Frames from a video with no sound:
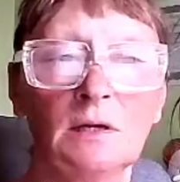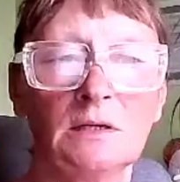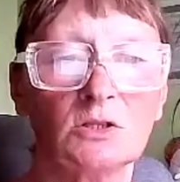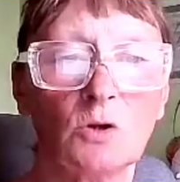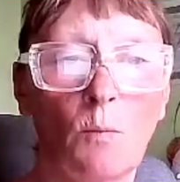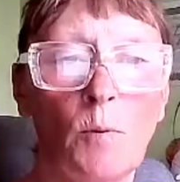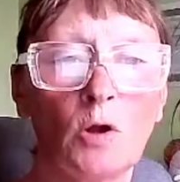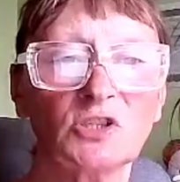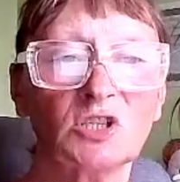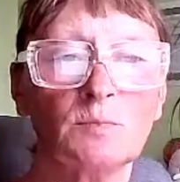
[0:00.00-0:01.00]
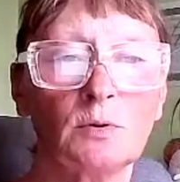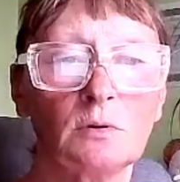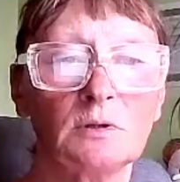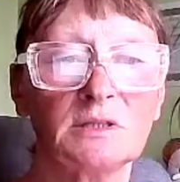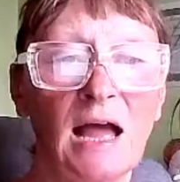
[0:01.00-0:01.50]
It's not possible
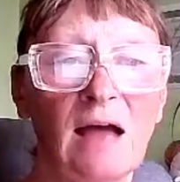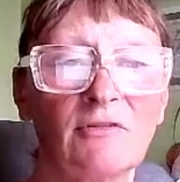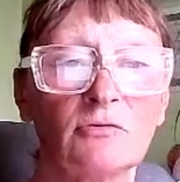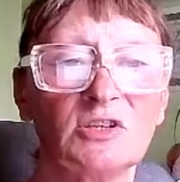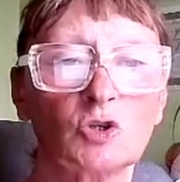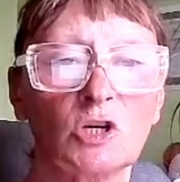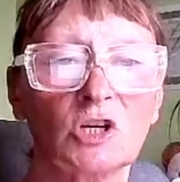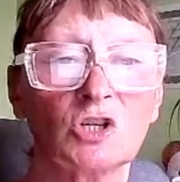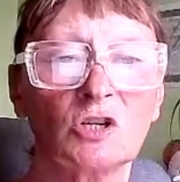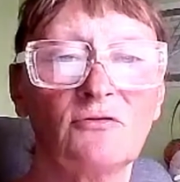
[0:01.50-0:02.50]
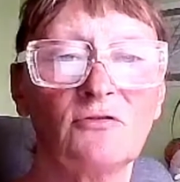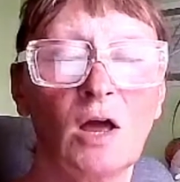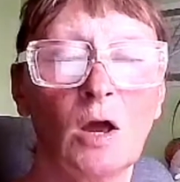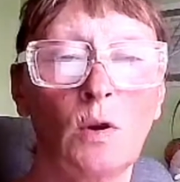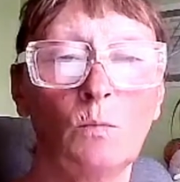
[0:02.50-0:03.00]
to have a restriction of
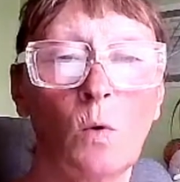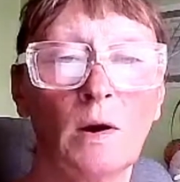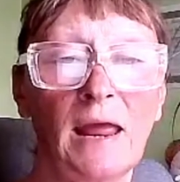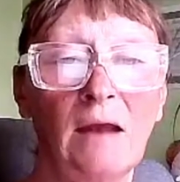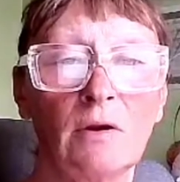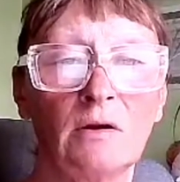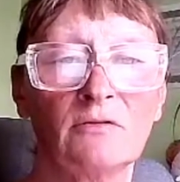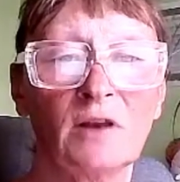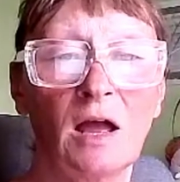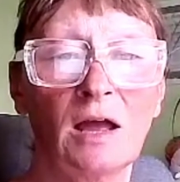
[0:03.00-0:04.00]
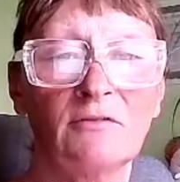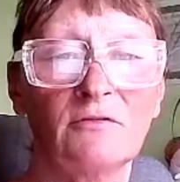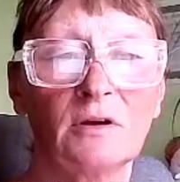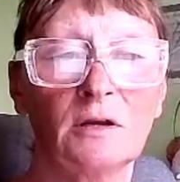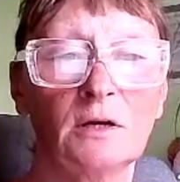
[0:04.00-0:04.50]
flow in one area of life
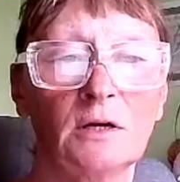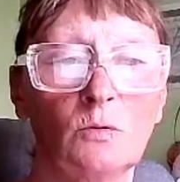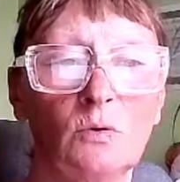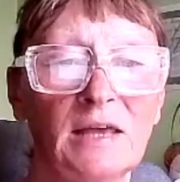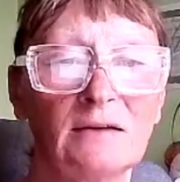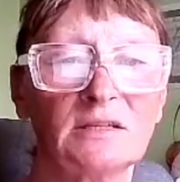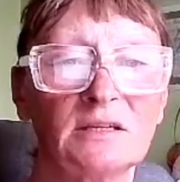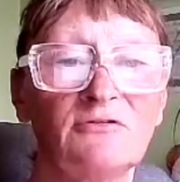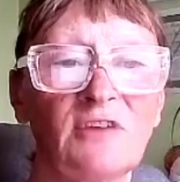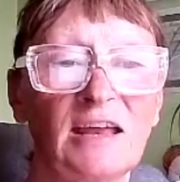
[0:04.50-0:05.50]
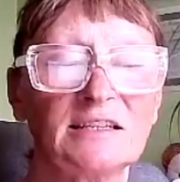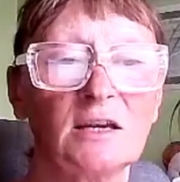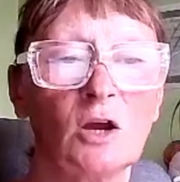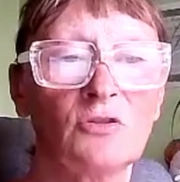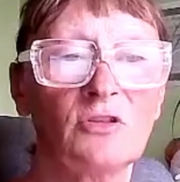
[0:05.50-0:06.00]
without it
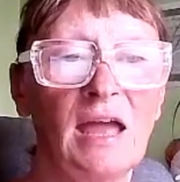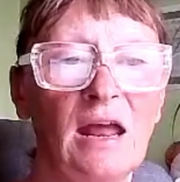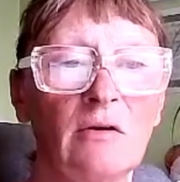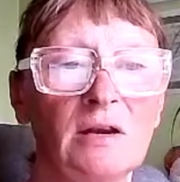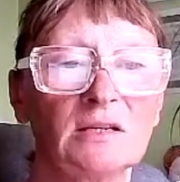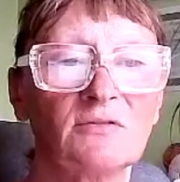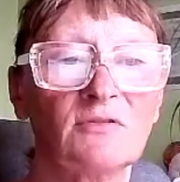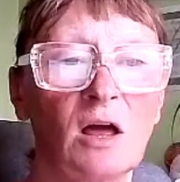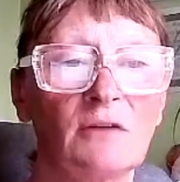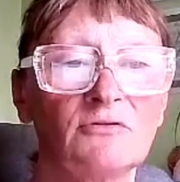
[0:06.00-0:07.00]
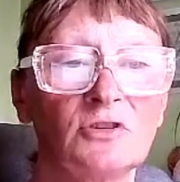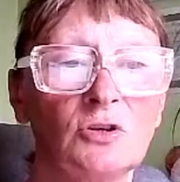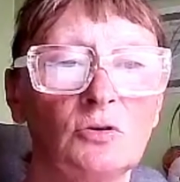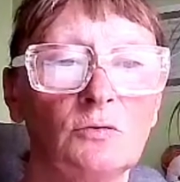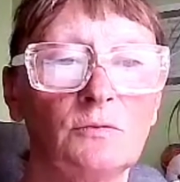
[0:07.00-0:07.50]
affecting other areas of life too.